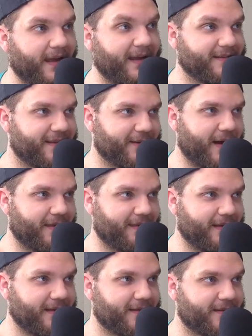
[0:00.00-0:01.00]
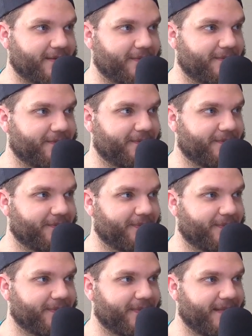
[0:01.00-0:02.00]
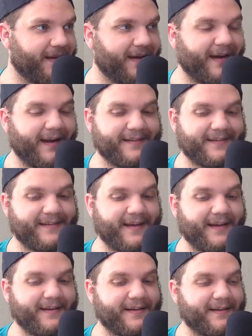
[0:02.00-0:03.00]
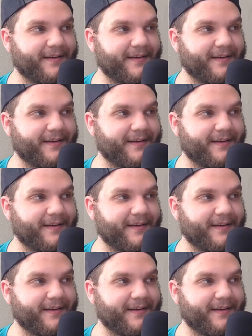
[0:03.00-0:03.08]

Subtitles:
and their athletes, and said,